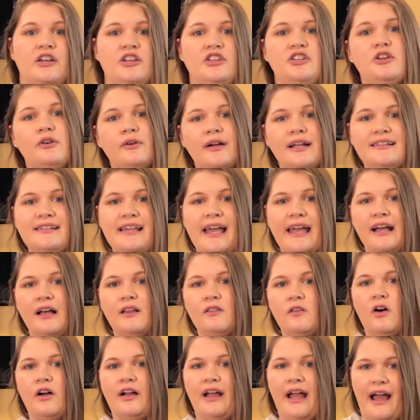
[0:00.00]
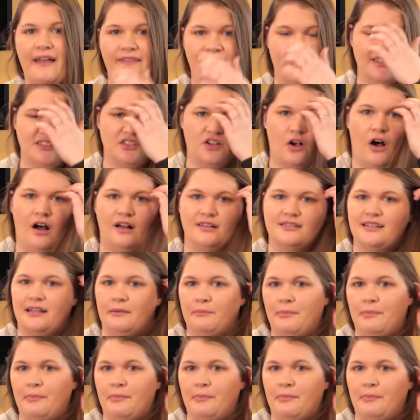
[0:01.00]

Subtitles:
You can take a look at this cost